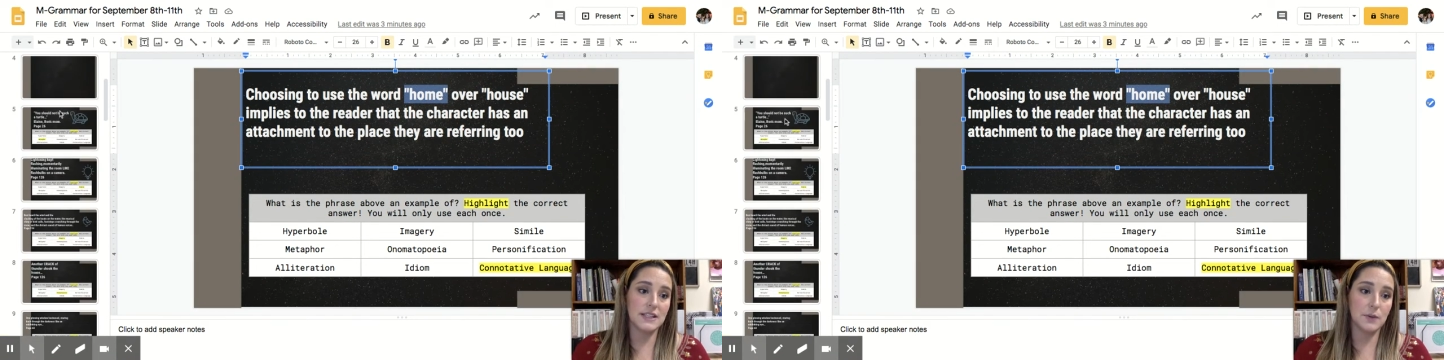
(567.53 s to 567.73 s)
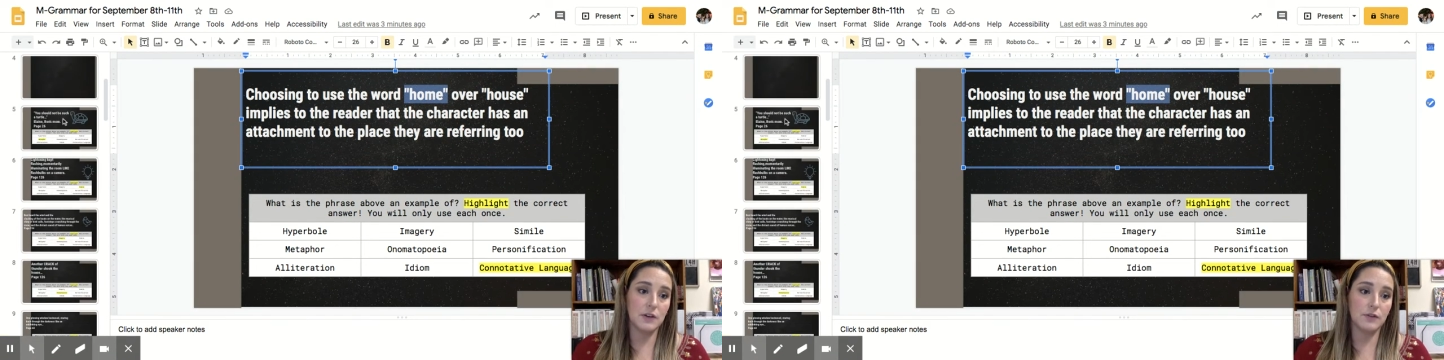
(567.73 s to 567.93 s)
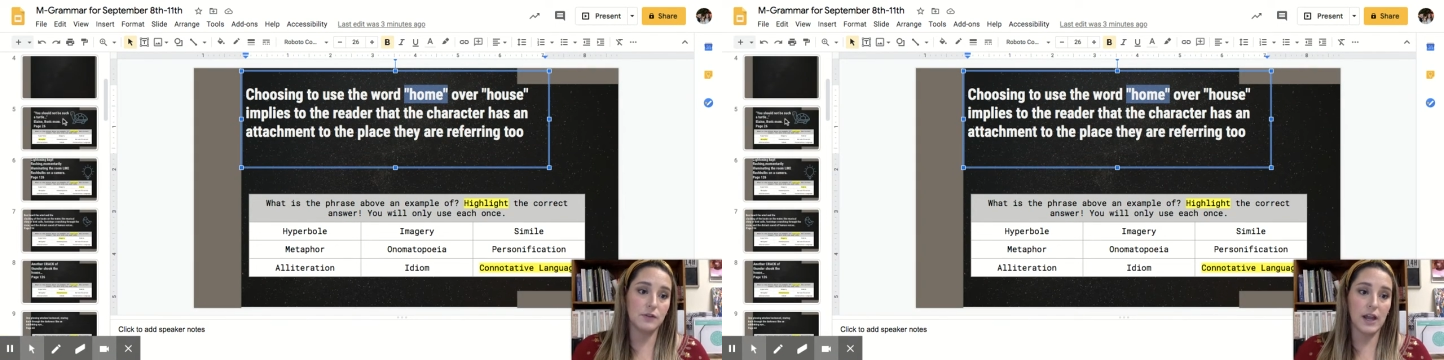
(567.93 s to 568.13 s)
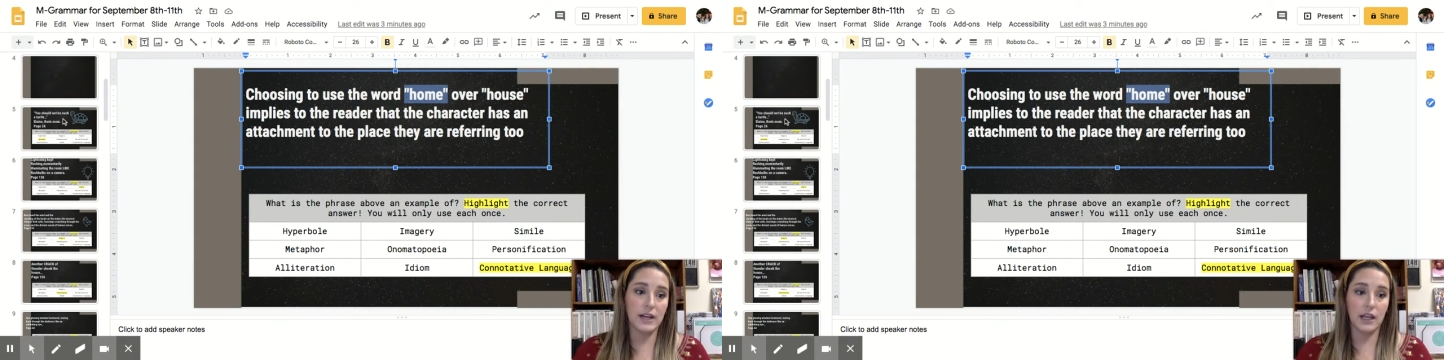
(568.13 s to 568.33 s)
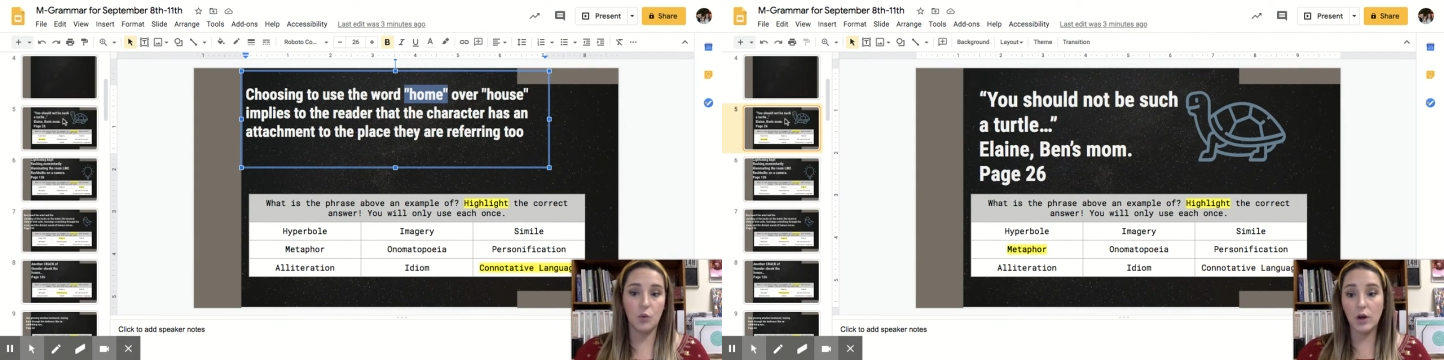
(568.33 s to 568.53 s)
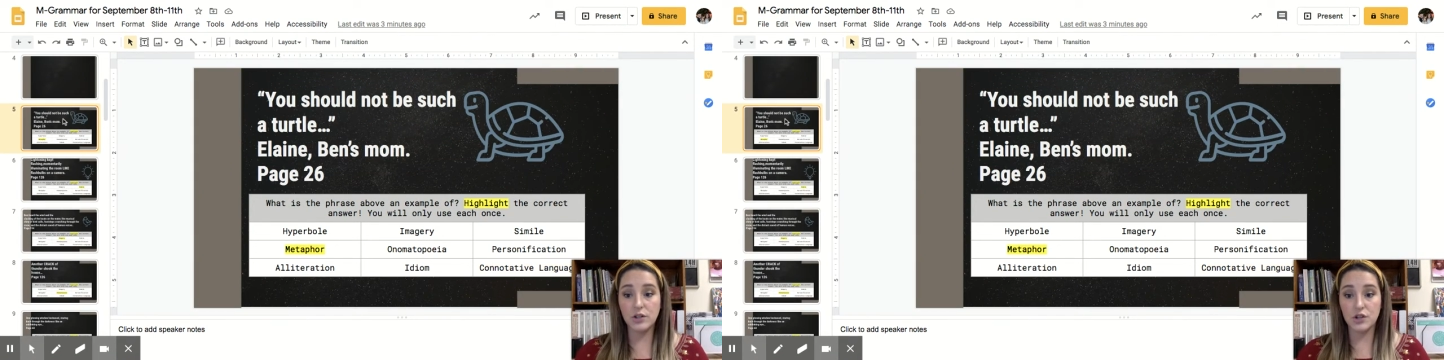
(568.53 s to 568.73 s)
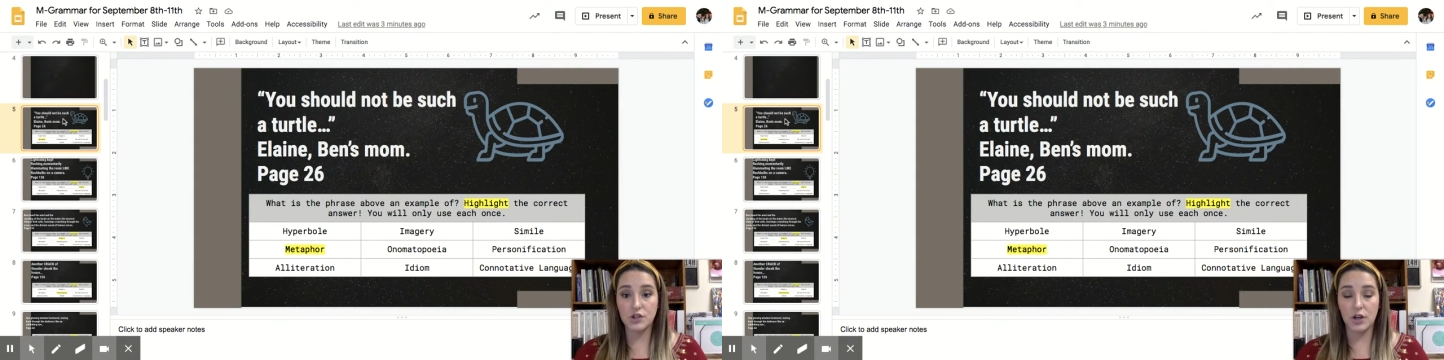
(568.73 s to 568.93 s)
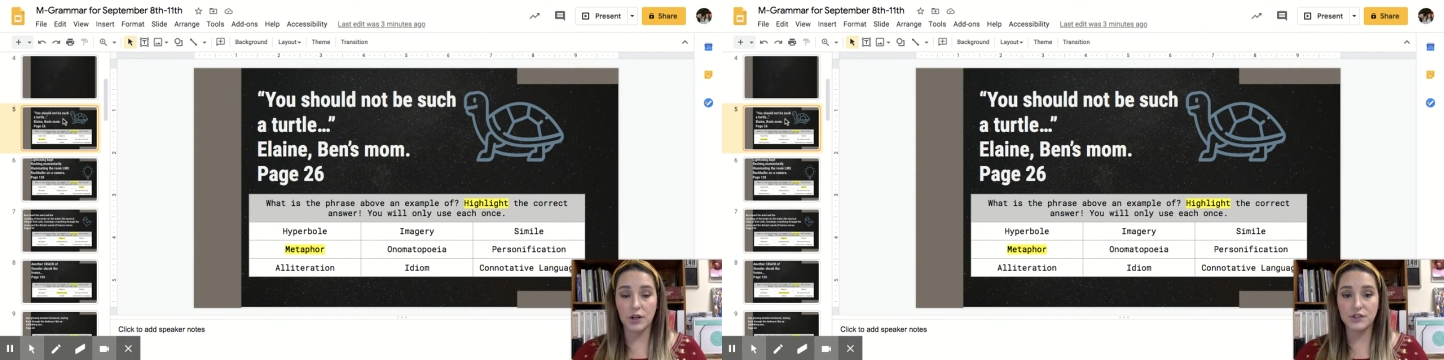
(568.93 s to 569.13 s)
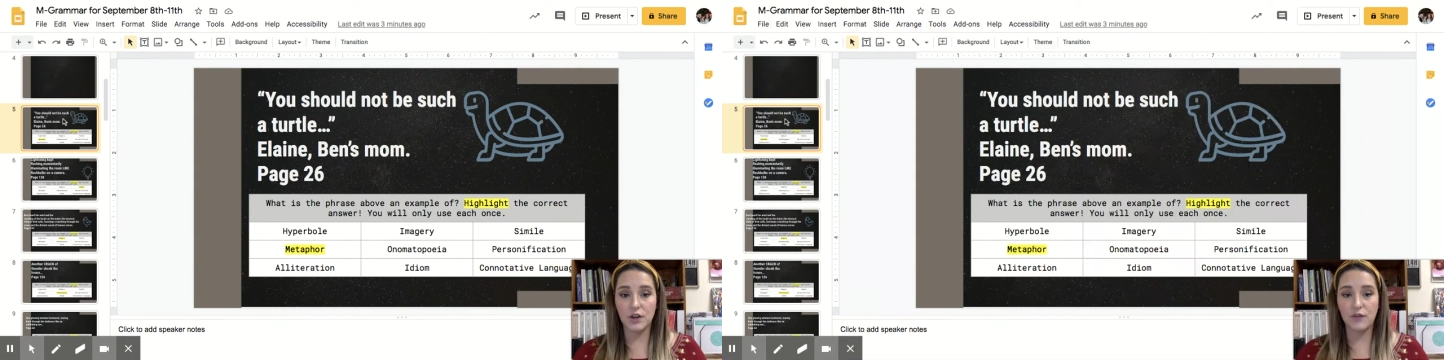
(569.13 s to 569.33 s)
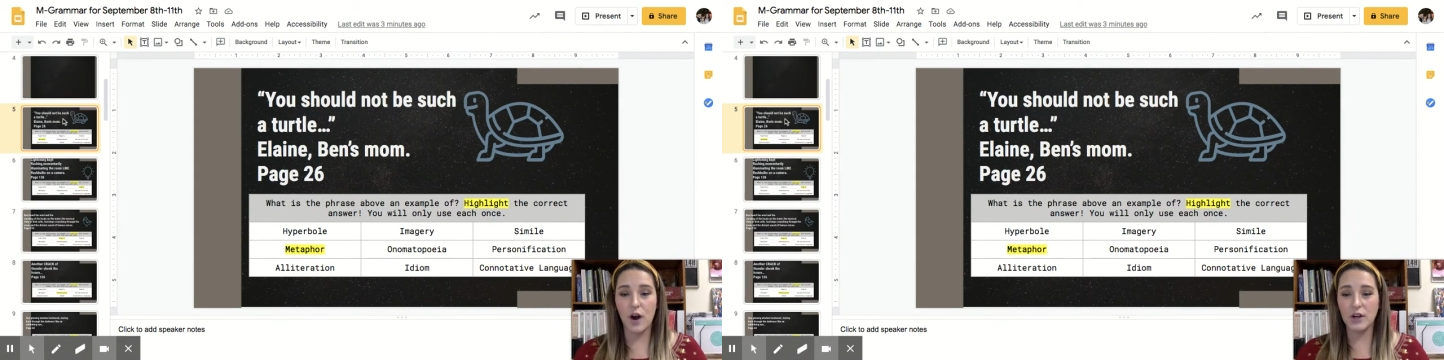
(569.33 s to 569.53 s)
that we've read in Wonderstruck
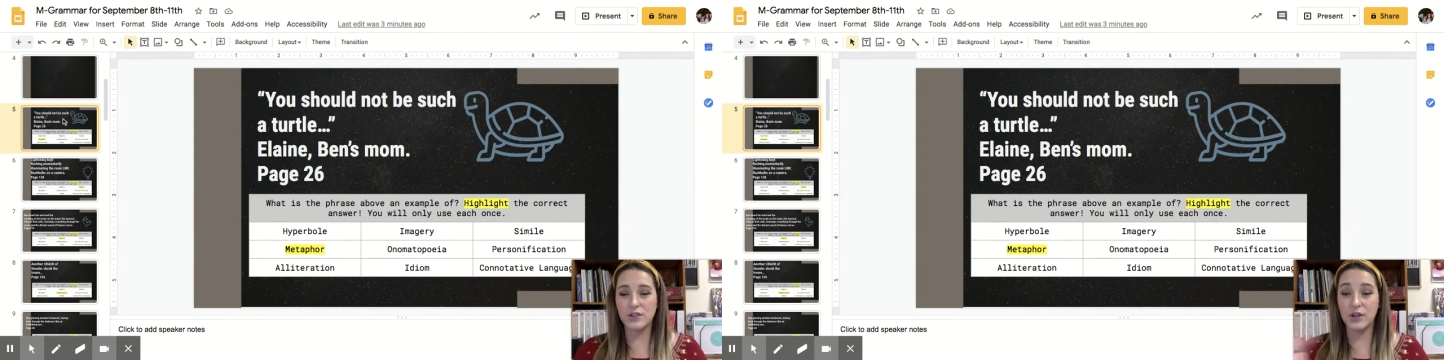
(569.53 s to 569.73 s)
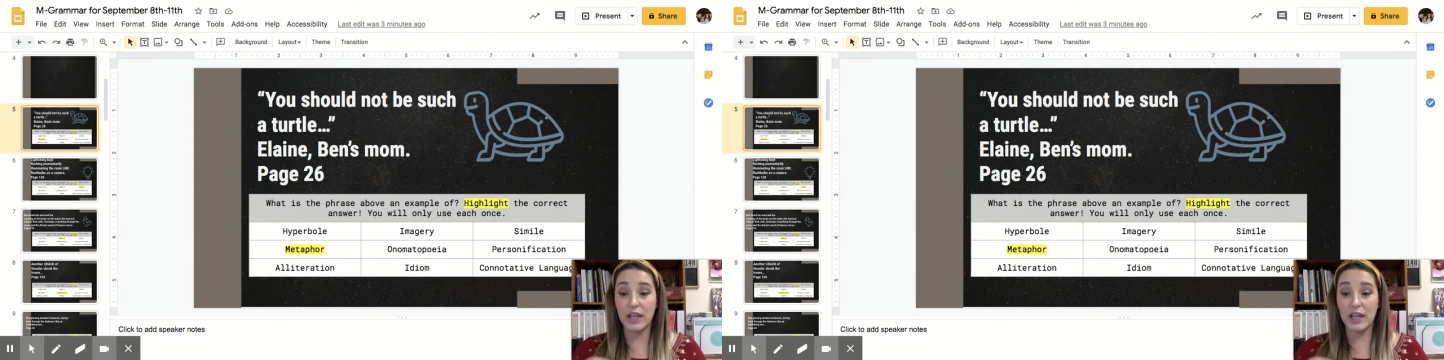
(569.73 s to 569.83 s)
so far to